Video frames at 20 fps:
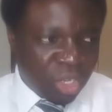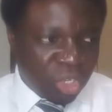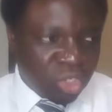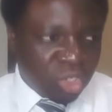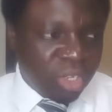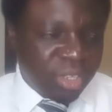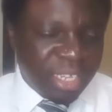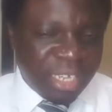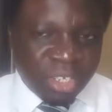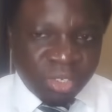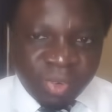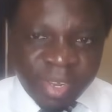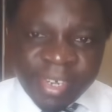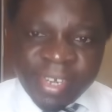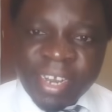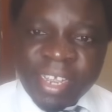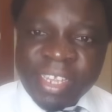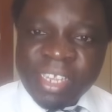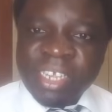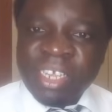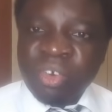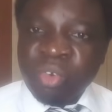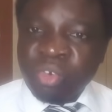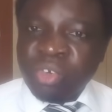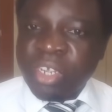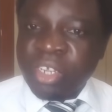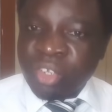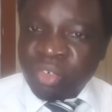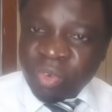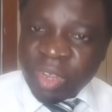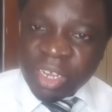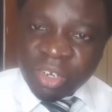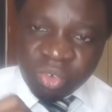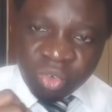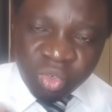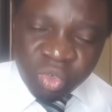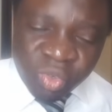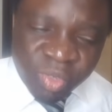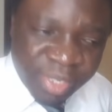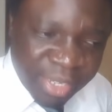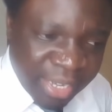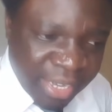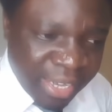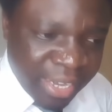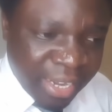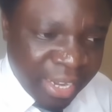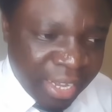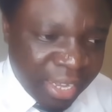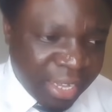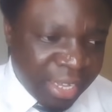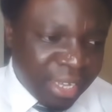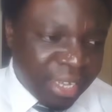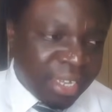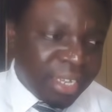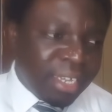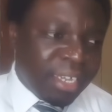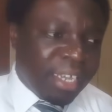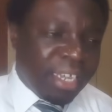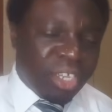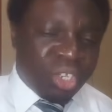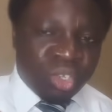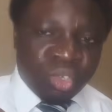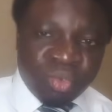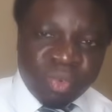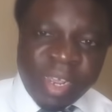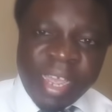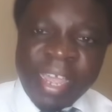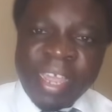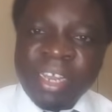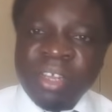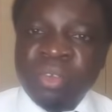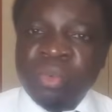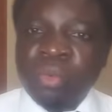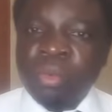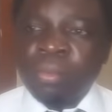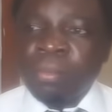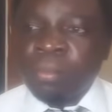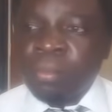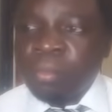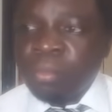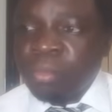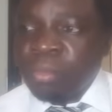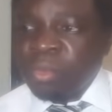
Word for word: So the strategy Ruto is trying to use here is try to